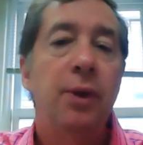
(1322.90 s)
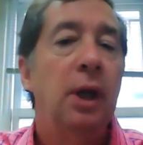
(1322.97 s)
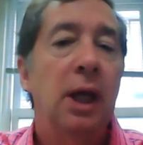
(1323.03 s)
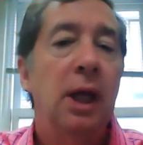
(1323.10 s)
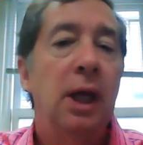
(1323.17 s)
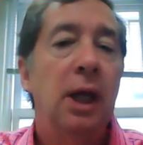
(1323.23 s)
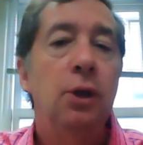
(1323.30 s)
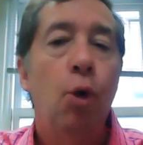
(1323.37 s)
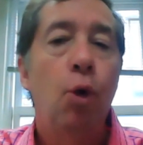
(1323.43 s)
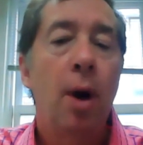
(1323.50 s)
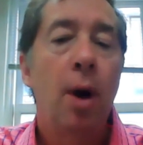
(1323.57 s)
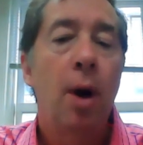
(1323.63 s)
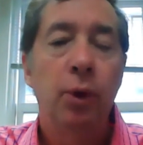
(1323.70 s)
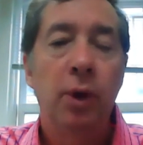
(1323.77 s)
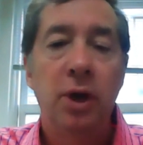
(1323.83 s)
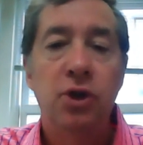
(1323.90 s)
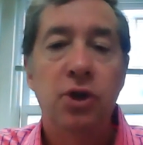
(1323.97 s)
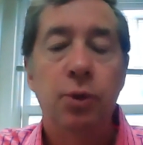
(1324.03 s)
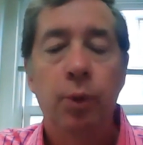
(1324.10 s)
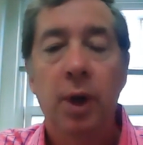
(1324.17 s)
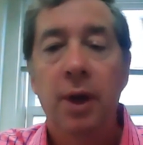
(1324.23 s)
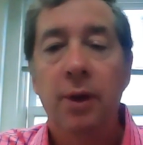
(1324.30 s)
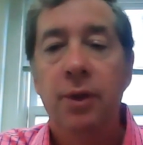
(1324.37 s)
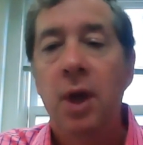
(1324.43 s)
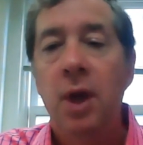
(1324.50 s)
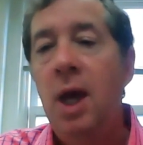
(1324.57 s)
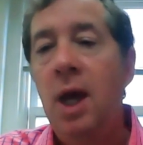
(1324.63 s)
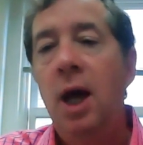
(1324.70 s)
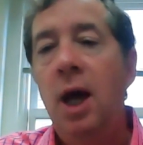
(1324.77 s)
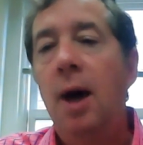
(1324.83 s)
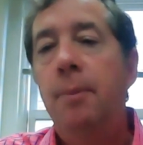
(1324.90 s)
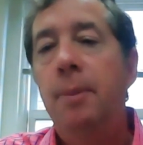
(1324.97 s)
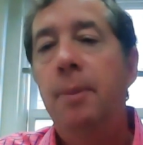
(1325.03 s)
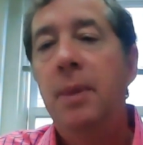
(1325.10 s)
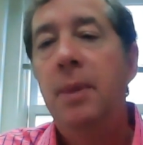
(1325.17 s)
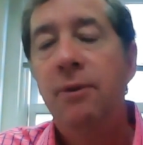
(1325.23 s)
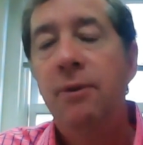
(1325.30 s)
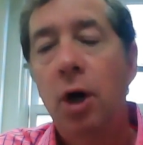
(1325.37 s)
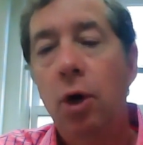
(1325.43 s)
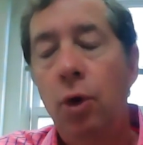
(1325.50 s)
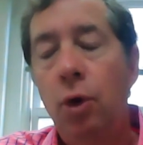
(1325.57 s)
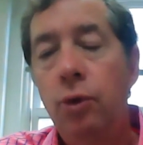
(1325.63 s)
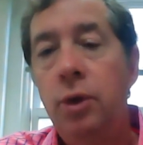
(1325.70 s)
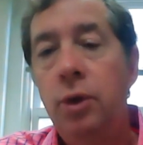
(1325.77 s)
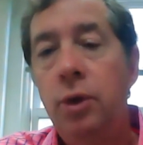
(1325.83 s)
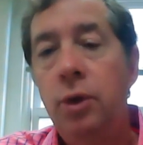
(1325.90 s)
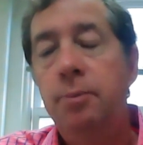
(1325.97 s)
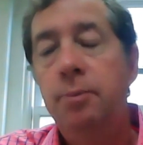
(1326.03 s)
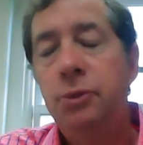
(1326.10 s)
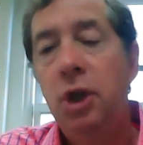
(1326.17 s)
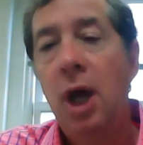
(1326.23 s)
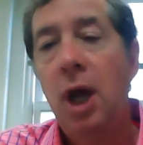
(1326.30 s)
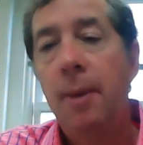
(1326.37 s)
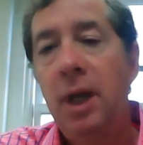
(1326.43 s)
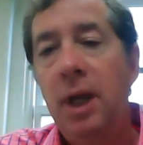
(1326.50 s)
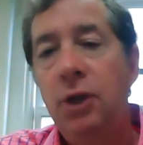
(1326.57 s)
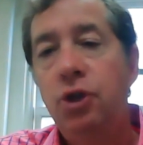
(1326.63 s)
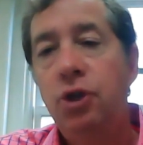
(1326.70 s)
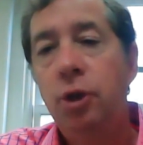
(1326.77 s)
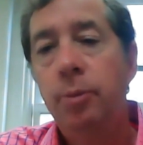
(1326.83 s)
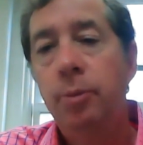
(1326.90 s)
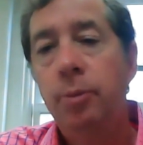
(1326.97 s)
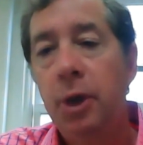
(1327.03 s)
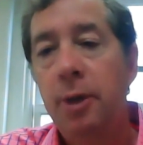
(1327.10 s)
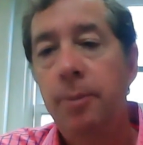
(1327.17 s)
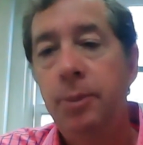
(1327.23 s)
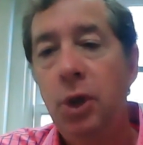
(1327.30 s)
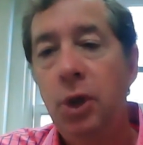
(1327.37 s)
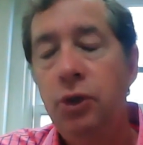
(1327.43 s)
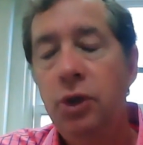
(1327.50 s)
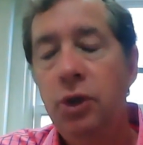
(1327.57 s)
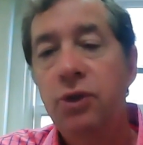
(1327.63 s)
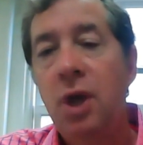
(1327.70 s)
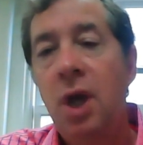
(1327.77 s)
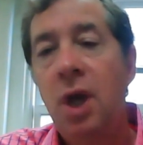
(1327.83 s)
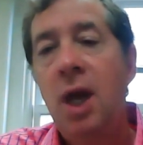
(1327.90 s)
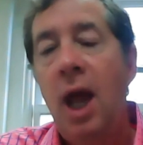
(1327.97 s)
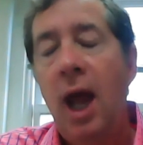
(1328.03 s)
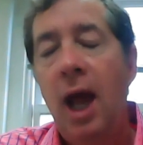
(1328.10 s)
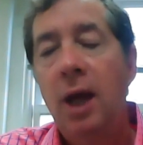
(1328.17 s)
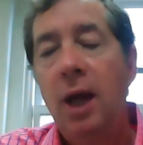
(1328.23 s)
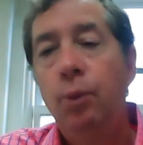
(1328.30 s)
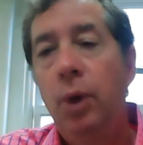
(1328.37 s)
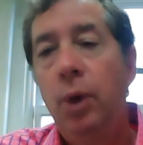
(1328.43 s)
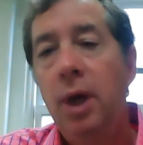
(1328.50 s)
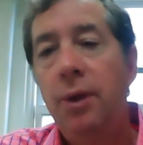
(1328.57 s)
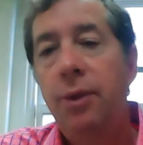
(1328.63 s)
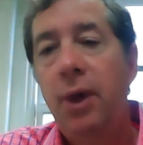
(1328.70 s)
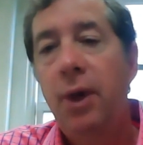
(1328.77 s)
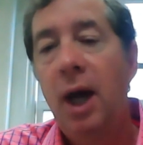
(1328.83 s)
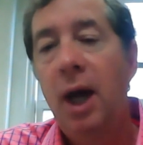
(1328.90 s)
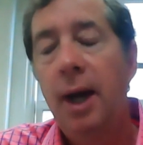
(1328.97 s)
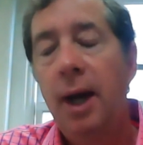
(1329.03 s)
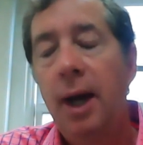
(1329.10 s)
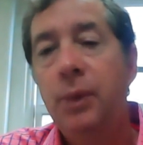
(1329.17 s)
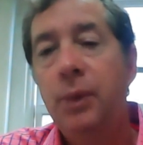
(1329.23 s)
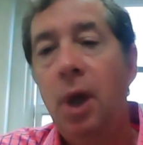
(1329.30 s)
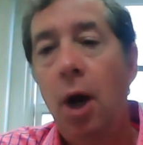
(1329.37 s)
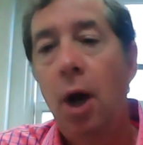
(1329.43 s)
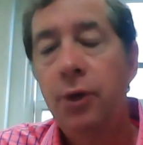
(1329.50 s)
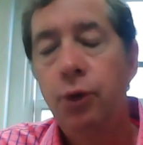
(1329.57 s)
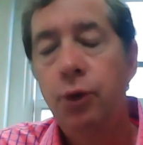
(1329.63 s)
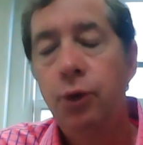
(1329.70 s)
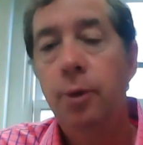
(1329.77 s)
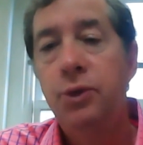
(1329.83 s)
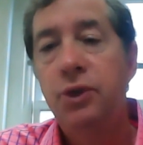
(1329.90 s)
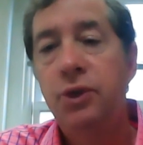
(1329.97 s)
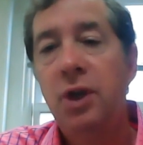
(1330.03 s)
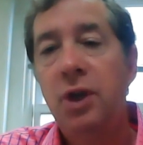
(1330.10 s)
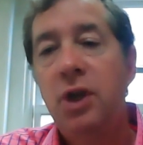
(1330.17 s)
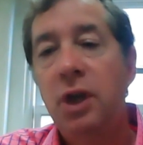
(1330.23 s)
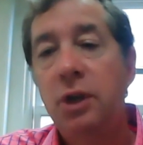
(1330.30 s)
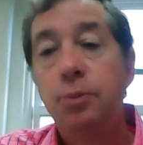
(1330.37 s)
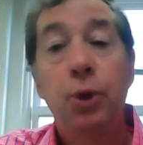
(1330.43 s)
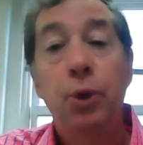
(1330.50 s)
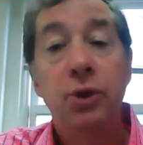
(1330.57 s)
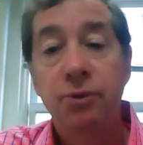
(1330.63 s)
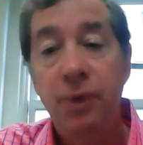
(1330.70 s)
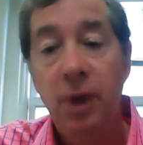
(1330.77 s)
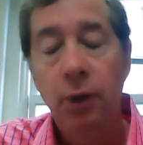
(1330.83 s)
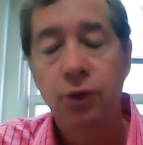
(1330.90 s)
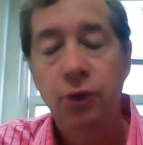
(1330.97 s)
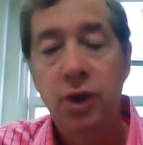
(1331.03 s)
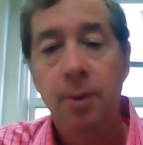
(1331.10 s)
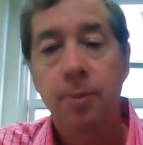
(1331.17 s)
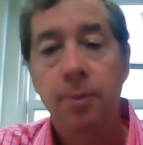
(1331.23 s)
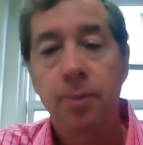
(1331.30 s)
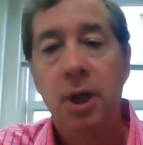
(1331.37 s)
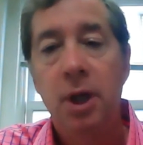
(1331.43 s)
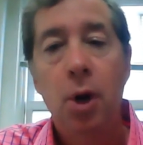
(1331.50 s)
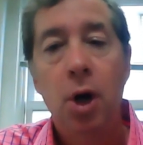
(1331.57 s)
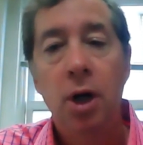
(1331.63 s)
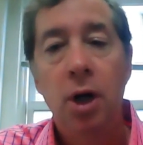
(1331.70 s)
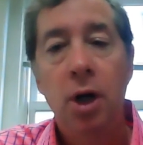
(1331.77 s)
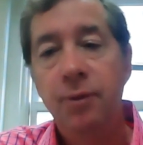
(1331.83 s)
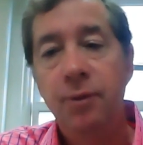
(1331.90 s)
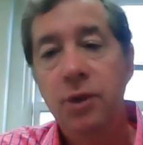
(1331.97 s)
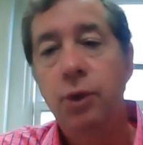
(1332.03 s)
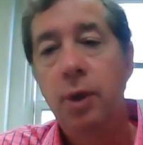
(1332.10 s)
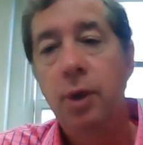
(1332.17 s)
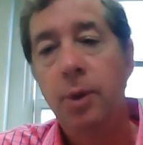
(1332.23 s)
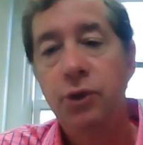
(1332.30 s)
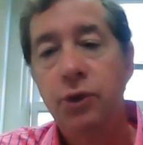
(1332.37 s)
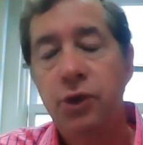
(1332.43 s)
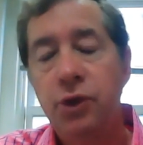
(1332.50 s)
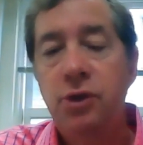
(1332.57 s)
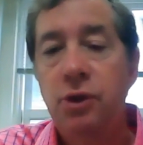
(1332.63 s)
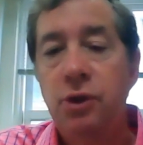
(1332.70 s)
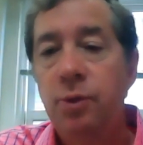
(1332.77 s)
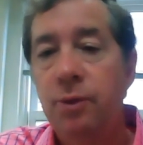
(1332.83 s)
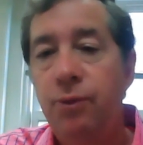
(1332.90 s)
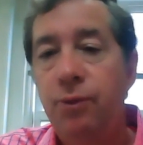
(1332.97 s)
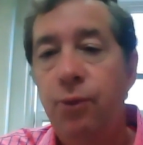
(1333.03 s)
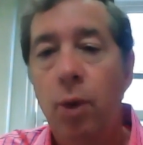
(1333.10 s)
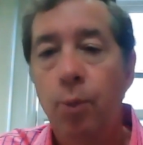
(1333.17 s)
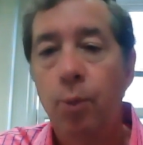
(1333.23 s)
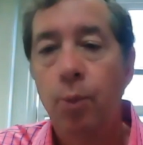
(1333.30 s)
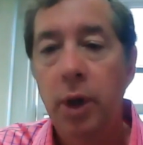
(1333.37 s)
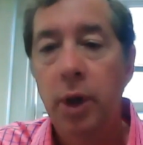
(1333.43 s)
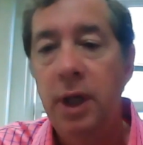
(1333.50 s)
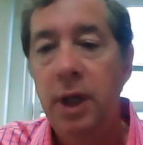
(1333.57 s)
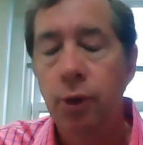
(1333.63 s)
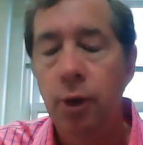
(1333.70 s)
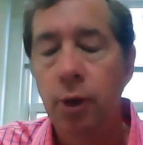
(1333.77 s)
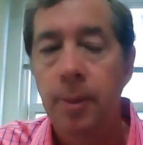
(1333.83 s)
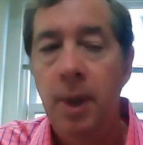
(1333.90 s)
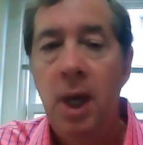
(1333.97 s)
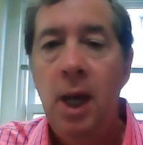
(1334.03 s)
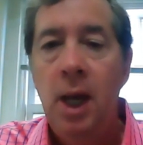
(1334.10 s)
and in cooperation with many of our own denominational member communions, and with other groups such as Prison Fellowship that are part of this criminal justice reform working group.